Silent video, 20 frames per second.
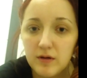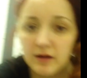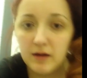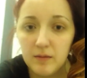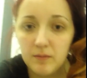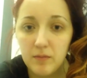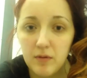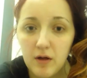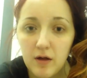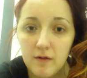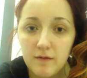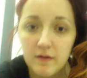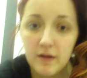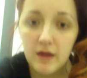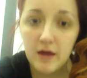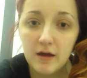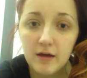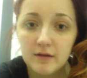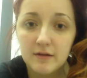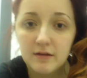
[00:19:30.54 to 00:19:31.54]
like
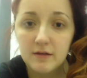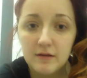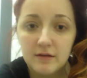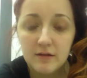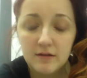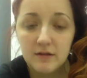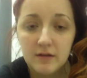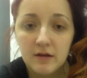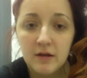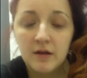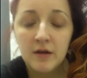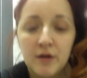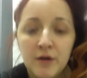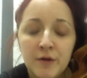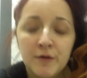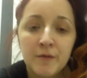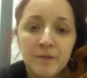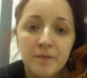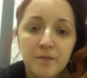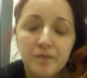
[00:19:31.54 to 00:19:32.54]
Parvolax, it's
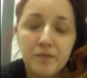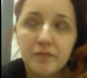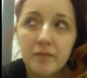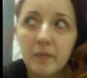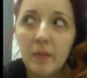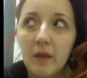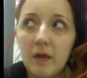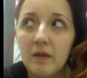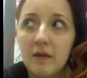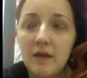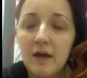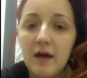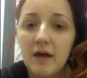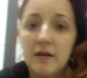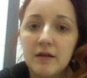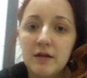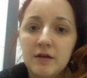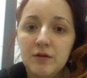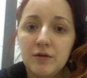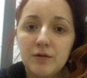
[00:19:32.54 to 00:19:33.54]
the
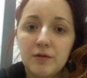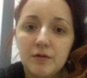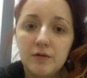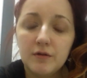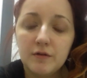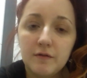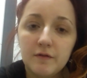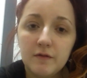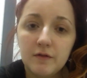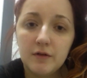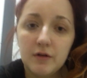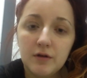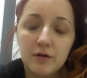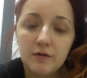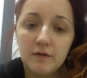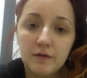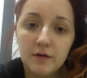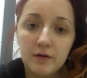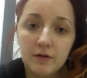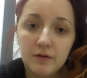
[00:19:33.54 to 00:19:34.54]
antidote for an
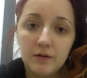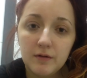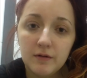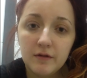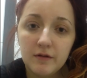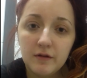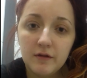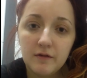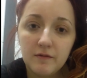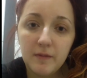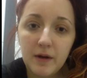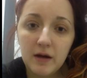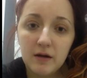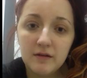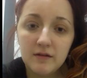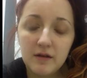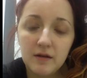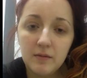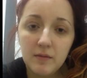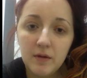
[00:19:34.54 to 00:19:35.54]
overdose of
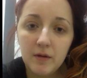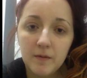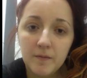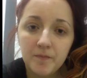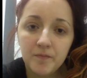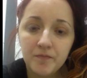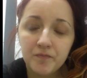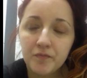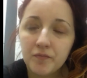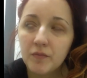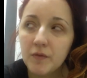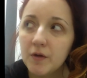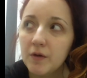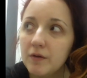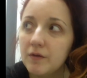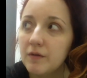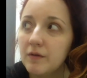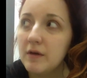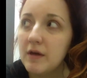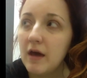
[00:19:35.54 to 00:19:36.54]
paracetamol.
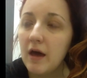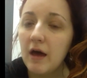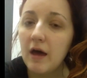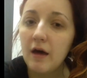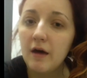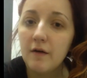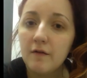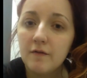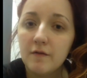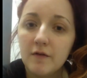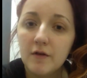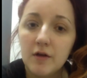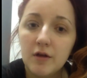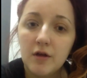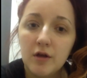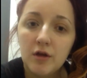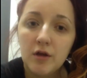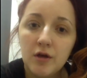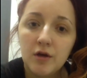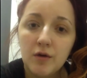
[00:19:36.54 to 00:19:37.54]
So you have
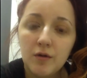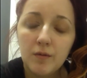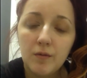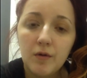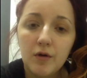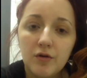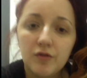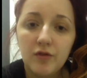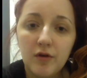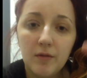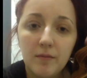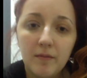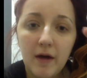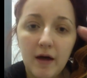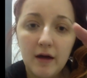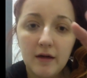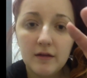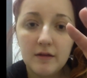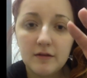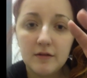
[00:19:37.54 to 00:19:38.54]
one drip
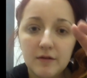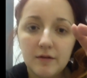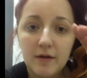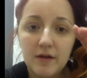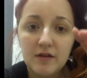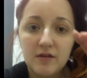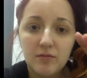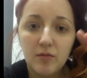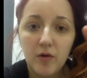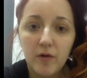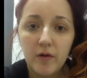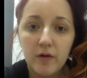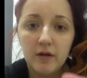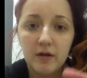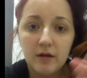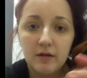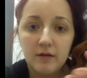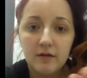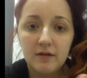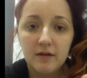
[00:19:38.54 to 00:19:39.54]
bag that's quite small
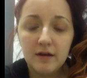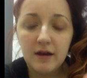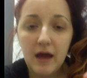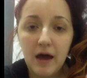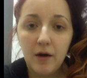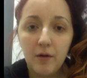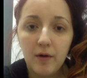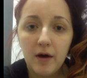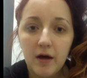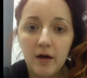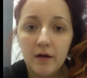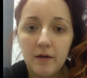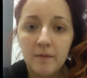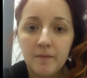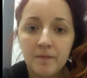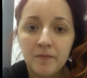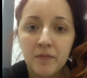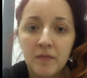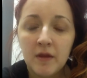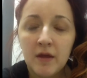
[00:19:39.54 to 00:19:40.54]
and it's an hour,
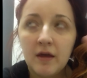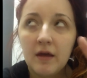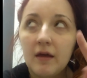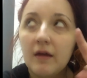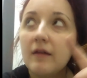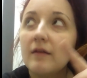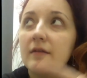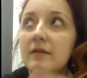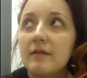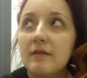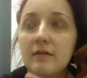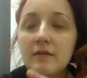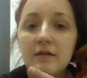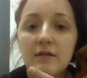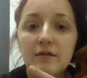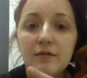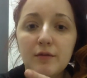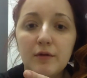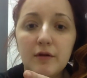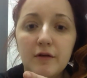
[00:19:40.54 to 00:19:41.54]
and then
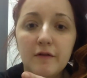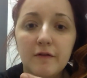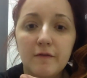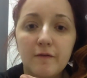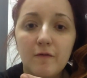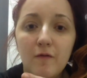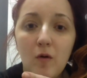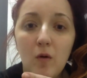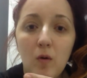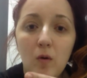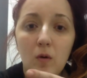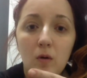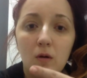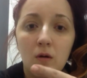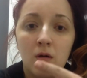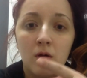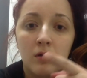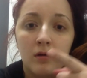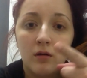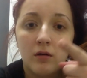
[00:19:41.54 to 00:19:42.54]
this one is 4,
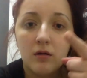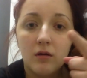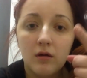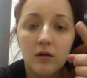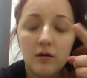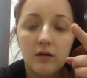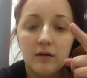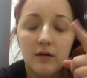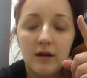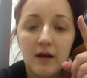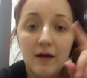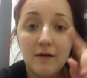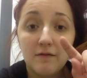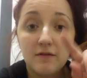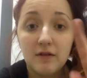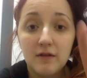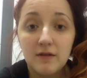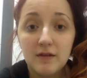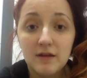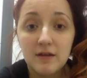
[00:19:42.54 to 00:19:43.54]
and then
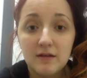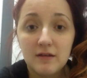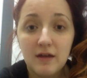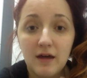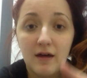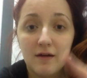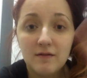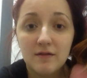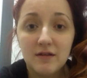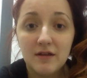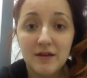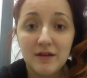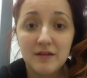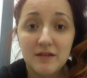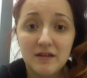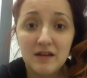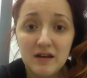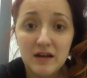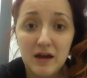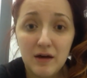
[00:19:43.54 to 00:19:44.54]
after this I have
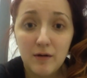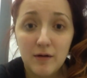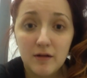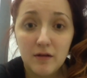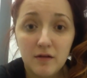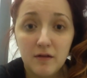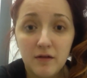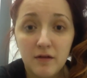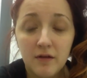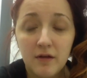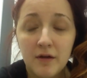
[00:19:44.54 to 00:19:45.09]
16 hours.